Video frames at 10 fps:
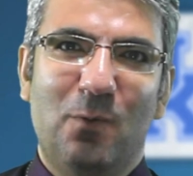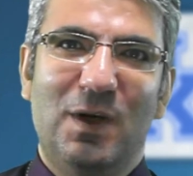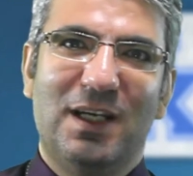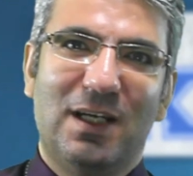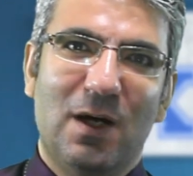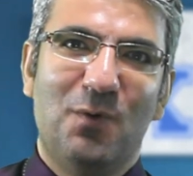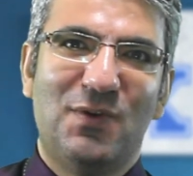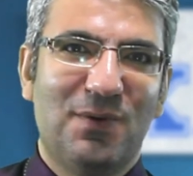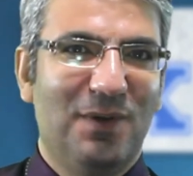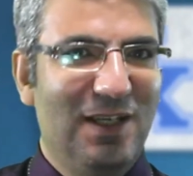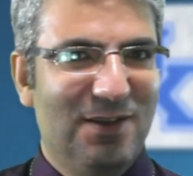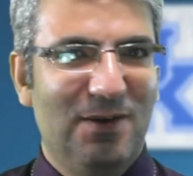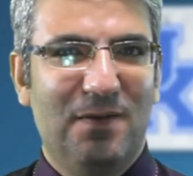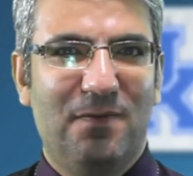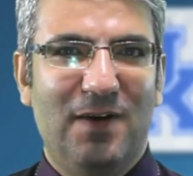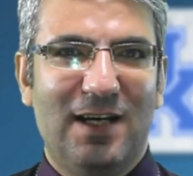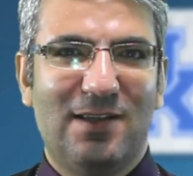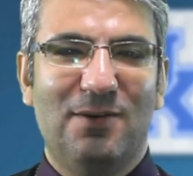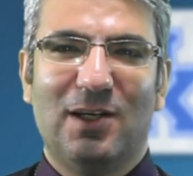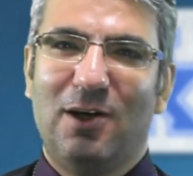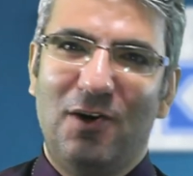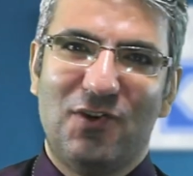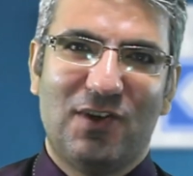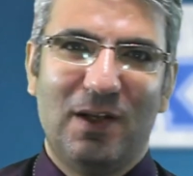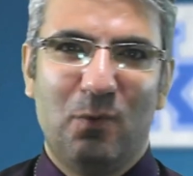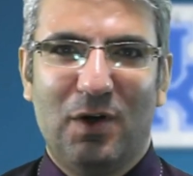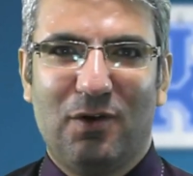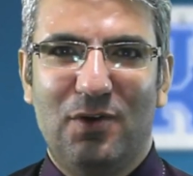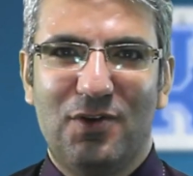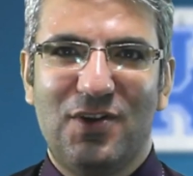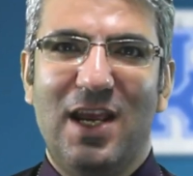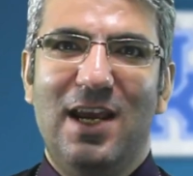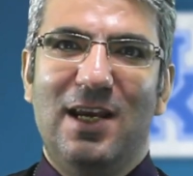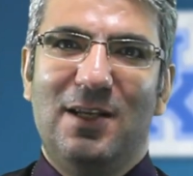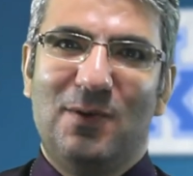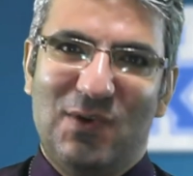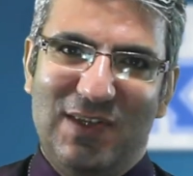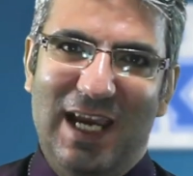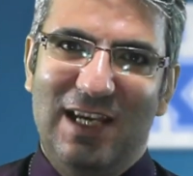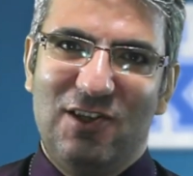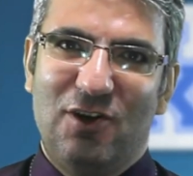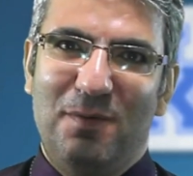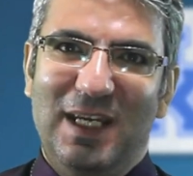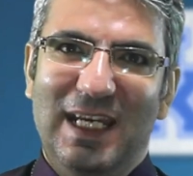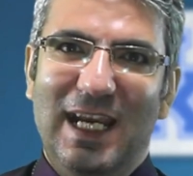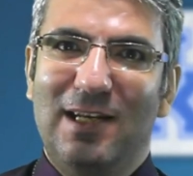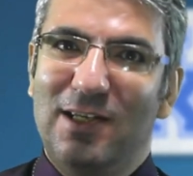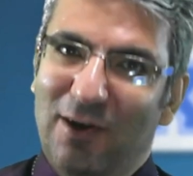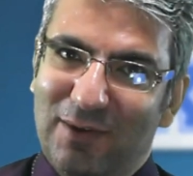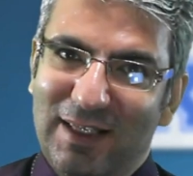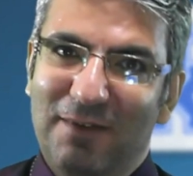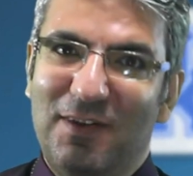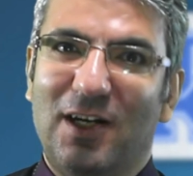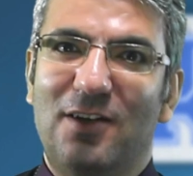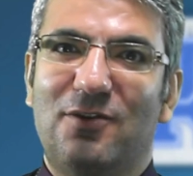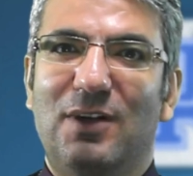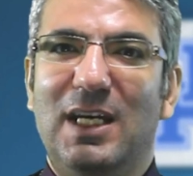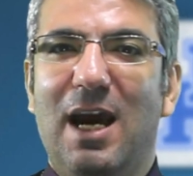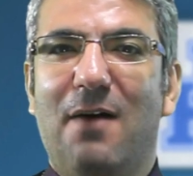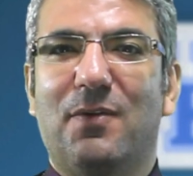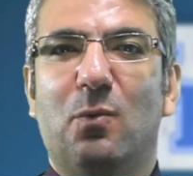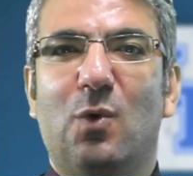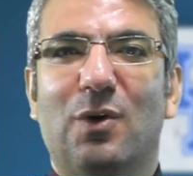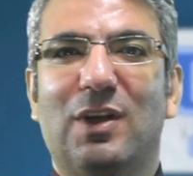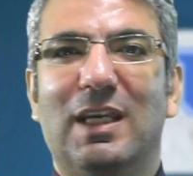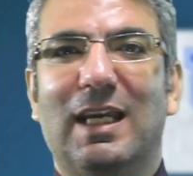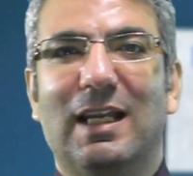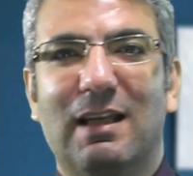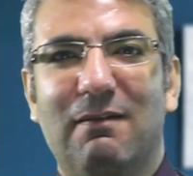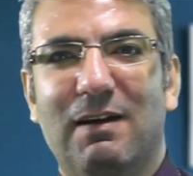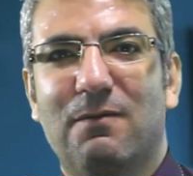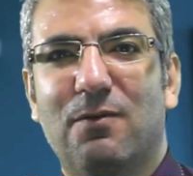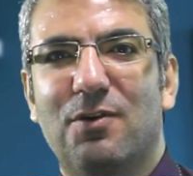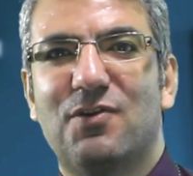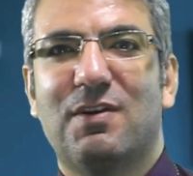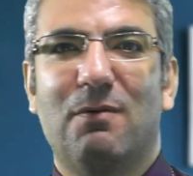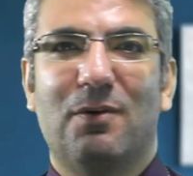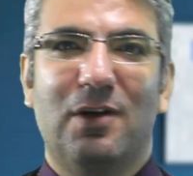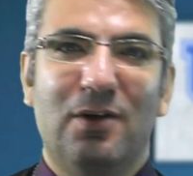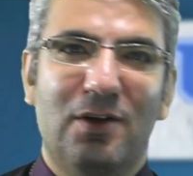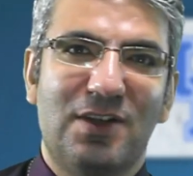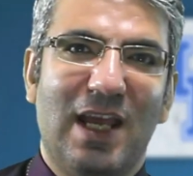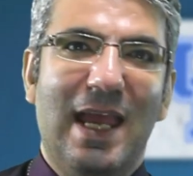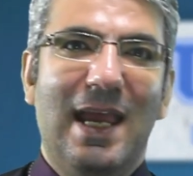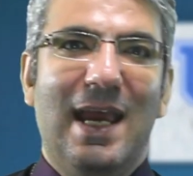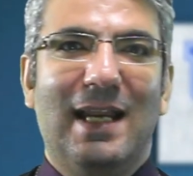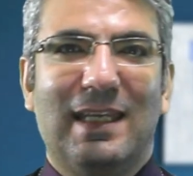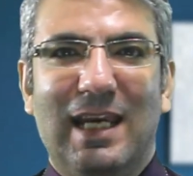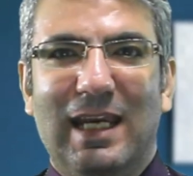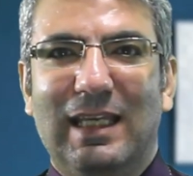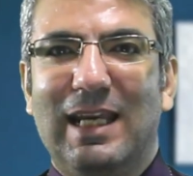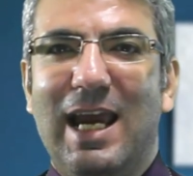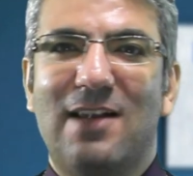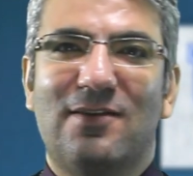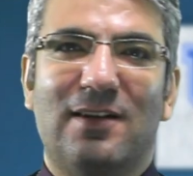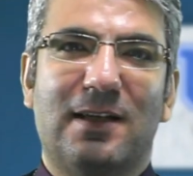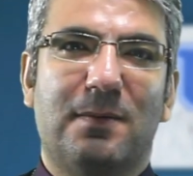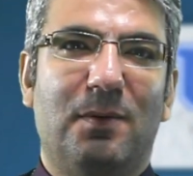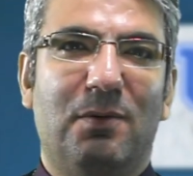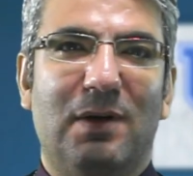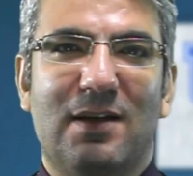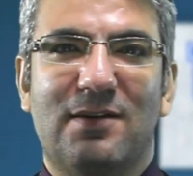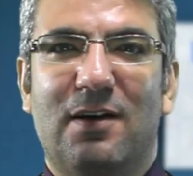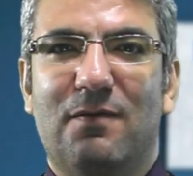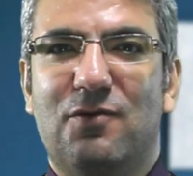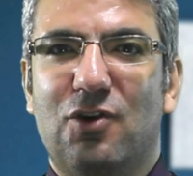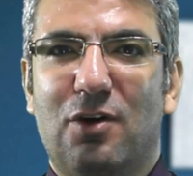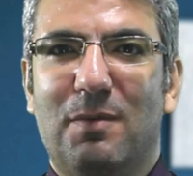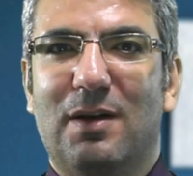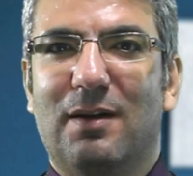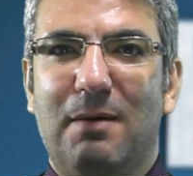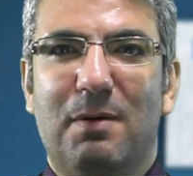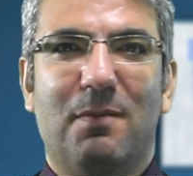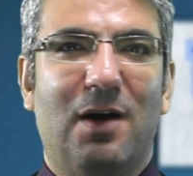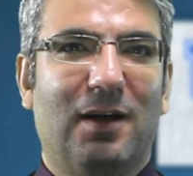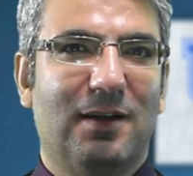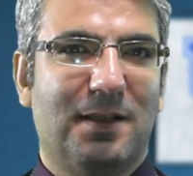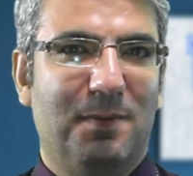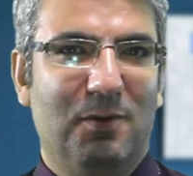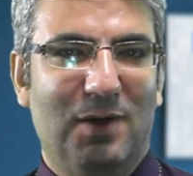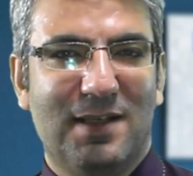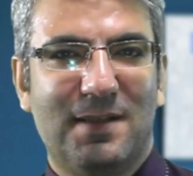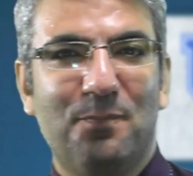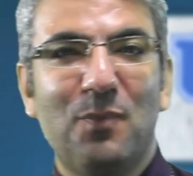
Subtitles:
will go soon into effect to encourage skilled workers to stay in Germany and not leave the country after working and living for several years and gaining hands-on experience of German labor market experience.